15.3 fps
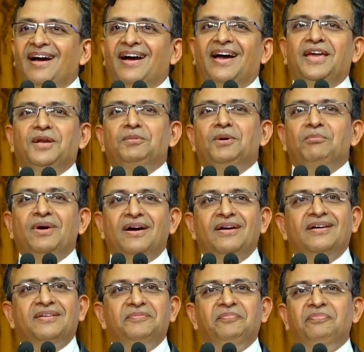I remember
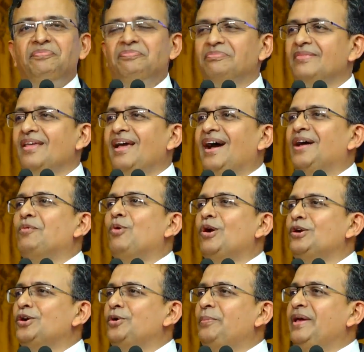I
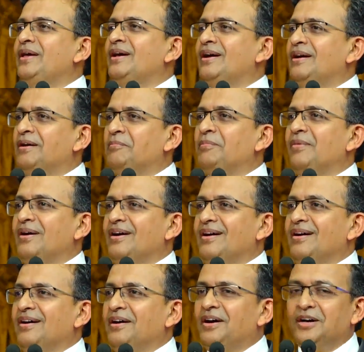wanted to be
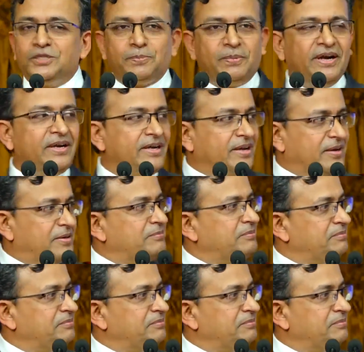a sprinter.